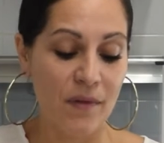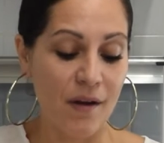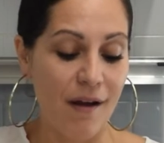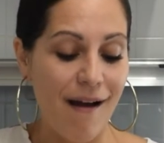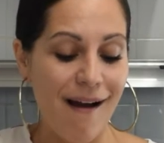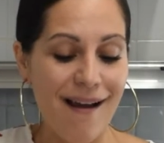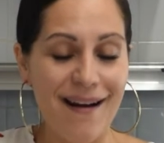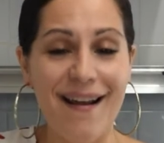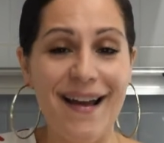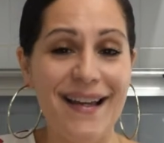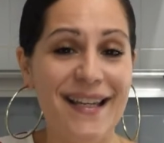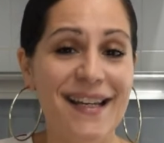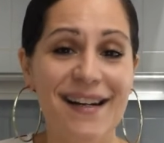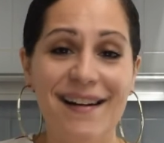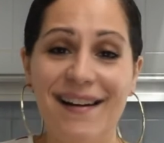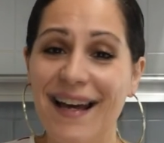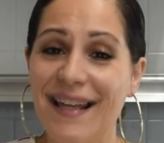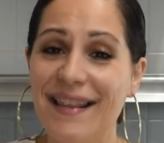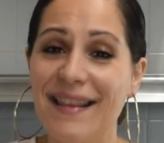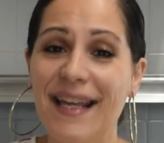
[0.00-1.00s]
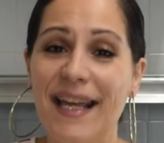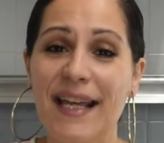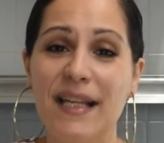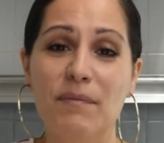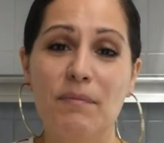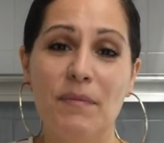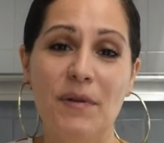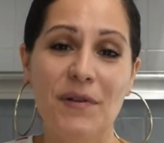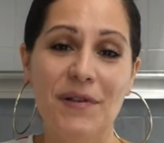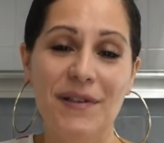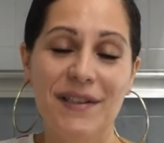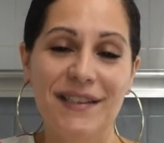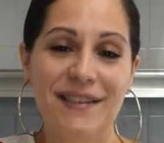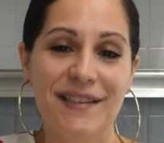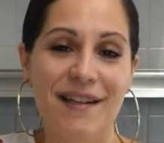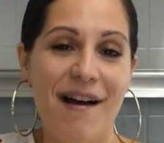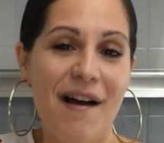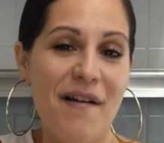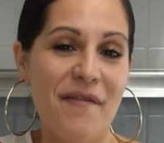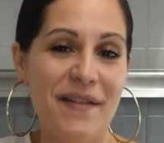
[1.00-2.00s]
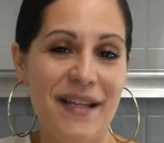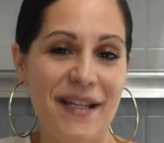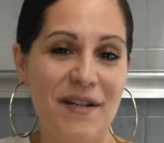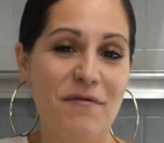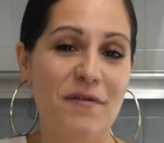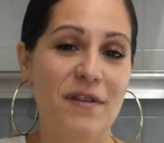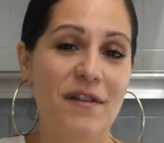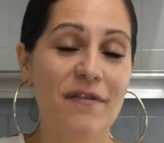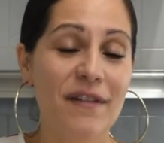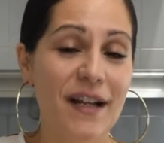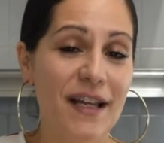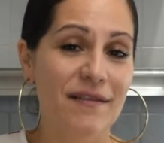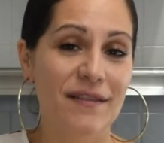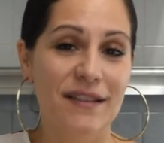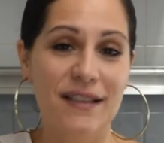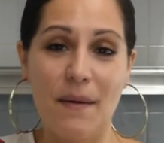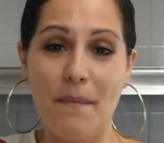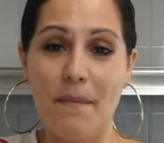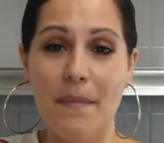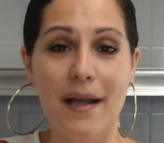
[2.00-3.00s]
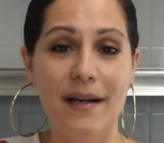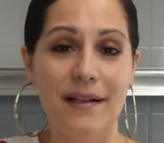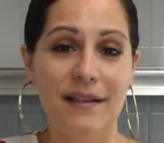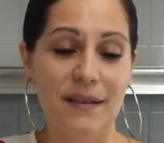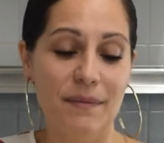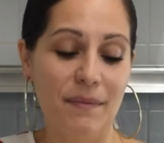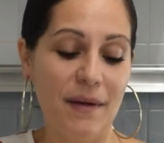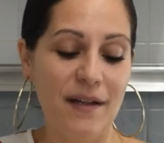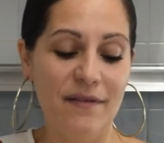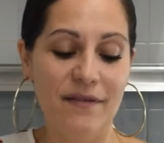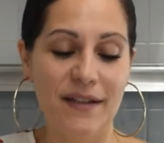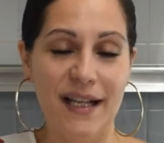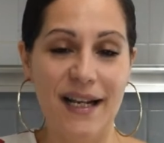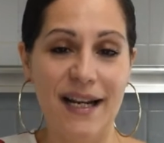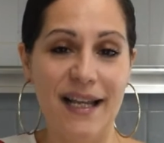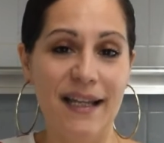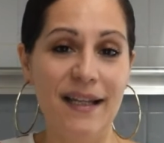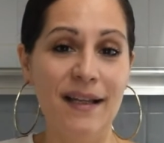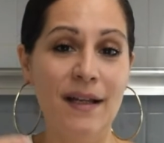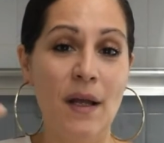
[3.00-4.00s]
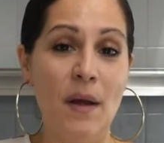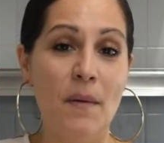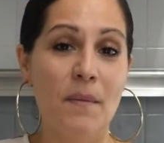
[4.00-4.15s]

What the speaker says: I like it like this because I think all the flavours are balanced perfectly,